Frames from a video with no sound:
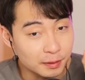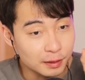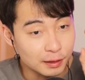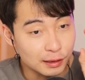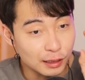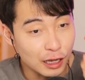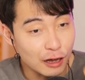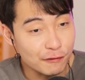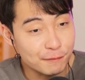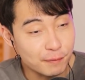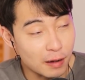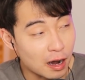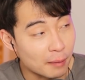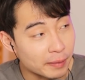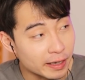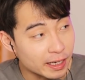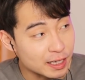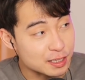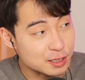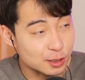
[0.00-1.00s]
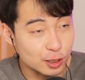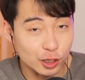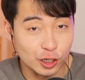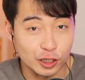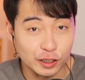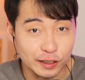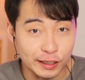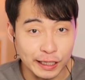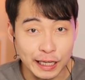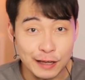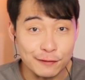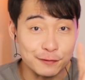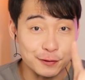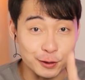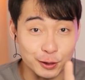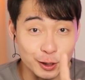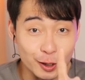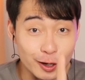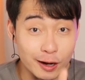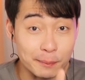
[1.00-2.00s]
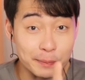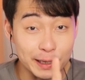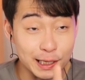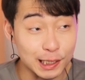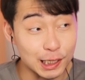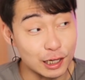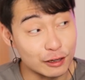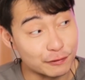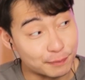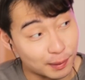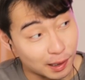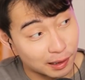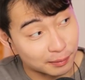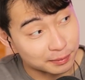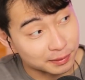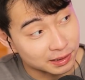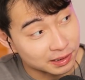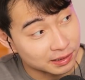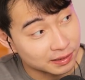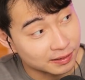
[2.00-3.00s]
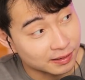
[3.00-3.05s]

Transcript: Love bombing is good if you know you're being love bombed.